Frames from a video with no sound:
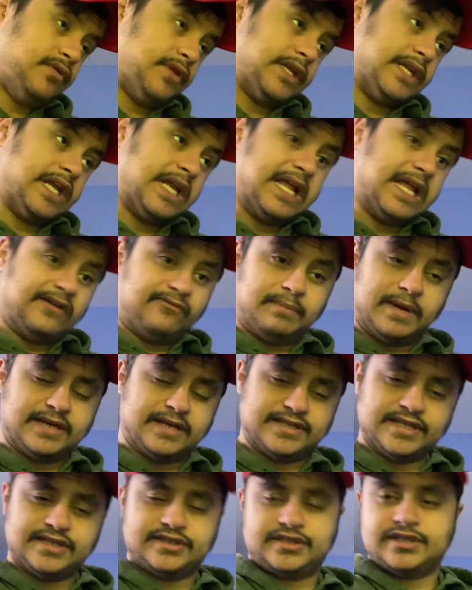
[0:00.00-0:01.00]
think the left
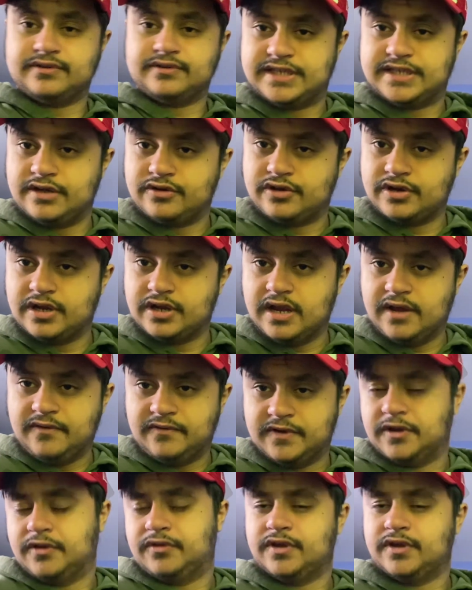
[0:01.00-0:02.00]
backs at Chelsea are good enough.
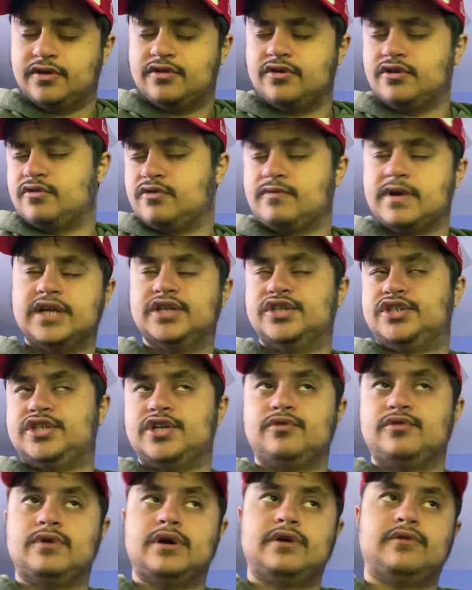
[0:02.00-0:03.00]
I don't think Cucurella and
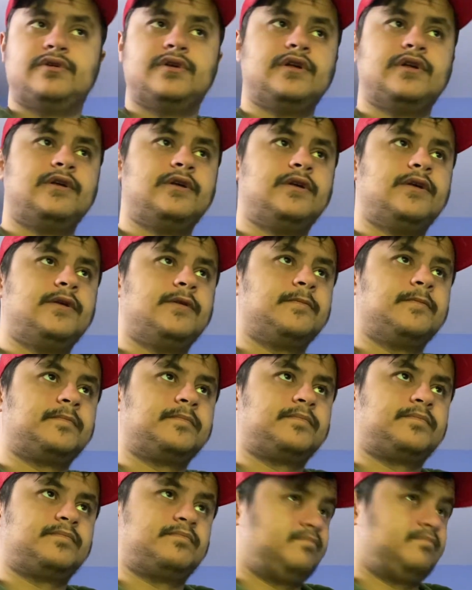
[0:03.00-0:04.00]
Chilwell
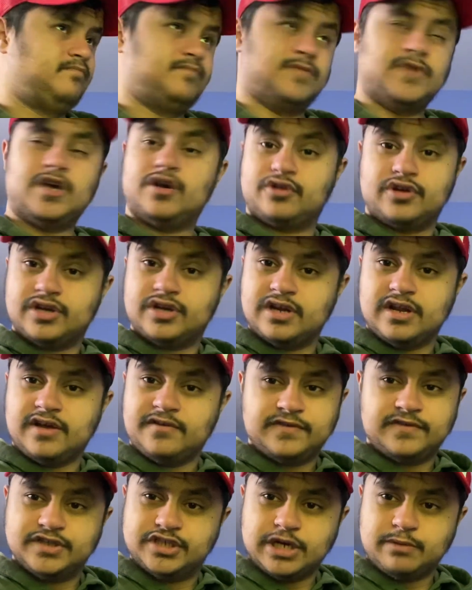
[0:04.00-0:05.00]
are good
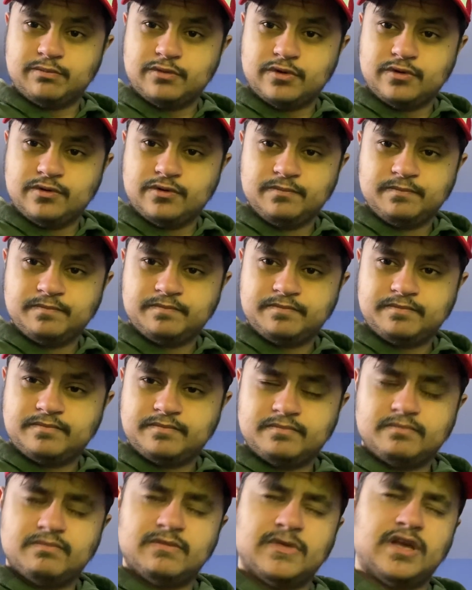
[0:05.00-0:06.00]
enough in general.
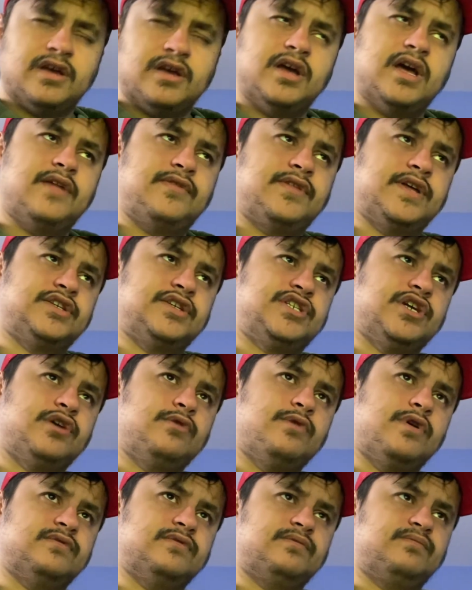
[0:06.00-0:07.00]
Uh, I think
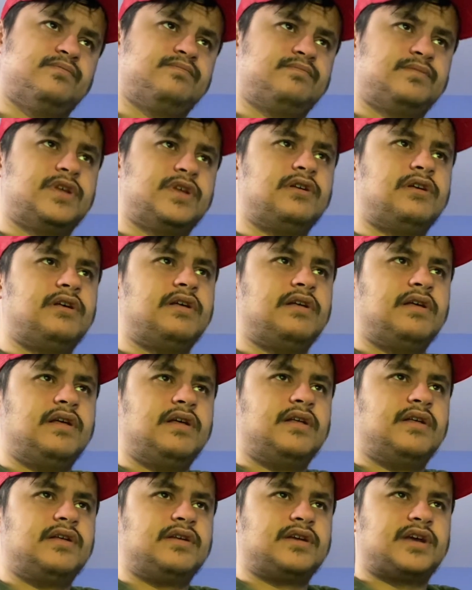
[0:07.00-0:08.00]
Chilwell
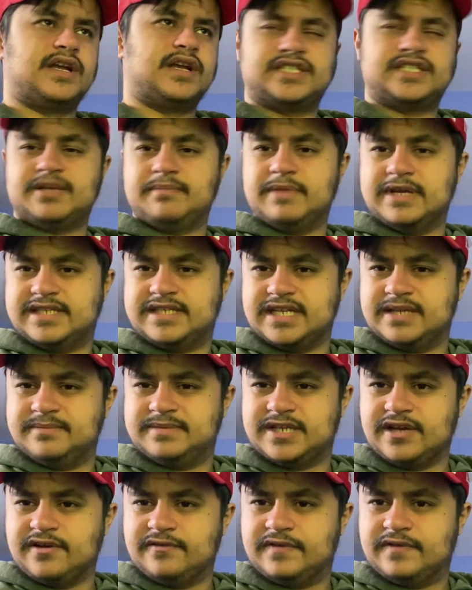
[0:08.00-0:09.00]
kind of cemented
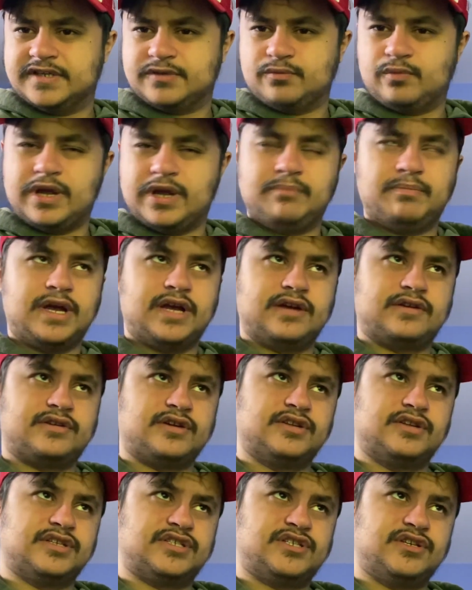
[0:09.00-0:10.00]
himself as a wing back
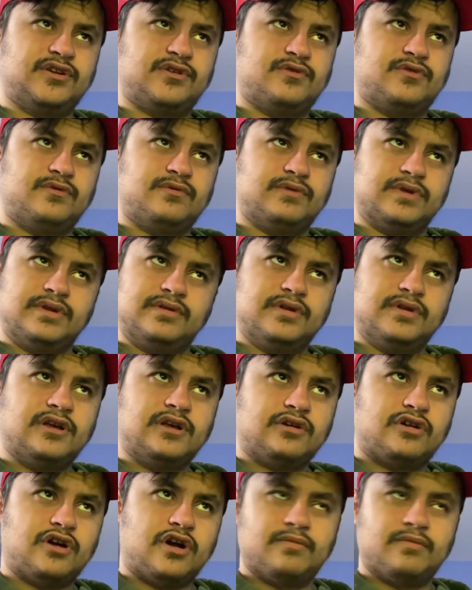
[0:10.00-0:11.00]
under Tuchel and can't